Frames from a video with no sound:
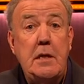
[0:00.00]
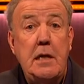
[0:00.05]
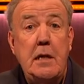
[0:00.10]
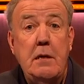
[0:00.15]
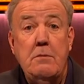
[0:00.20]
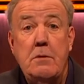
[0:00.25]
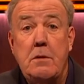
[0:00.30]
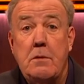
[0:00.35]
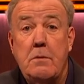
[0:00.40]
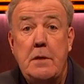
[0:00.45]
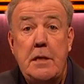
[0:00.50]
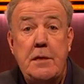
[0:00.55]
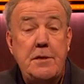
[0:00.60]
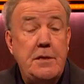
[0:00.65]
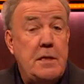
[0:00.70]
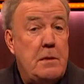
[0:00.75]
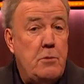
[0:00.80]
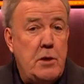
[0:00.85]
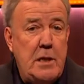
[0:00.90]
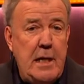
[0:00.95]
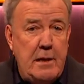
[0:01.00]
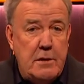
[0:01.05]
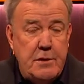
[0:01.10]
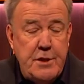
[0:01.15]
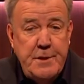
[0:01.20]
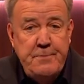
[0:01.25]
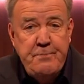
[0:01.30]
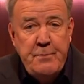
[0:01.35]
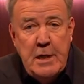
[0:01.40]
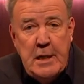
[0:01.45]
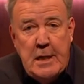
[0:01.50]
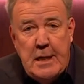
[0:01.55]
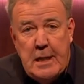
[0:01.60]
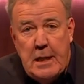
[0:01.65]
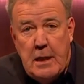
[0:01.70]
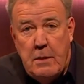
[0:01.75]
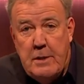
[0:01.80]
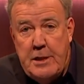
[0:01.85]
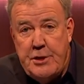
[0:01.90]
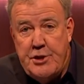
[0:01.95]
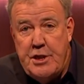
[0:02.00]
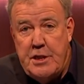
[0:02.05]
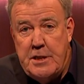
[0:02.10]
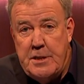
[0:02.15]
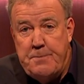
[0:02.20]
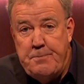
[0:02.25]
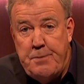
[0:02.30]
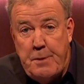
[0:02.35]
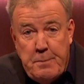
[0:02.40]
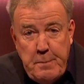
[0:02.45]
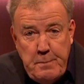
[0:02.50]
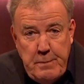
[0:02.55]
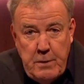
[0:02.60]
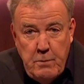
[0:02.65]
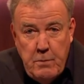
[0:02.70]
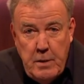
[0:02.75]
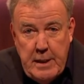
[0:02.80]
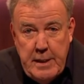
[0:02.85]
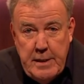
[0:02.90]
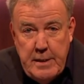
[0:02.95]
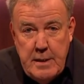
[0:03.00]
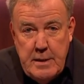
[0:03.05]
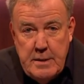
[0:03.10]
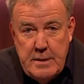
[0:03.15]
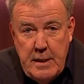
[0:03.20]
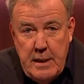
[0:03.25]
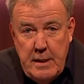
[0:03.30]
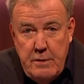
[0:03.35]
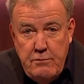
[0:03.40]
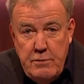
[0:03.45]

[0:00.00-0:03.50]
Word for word: they were with someone else. Which is probably why there's a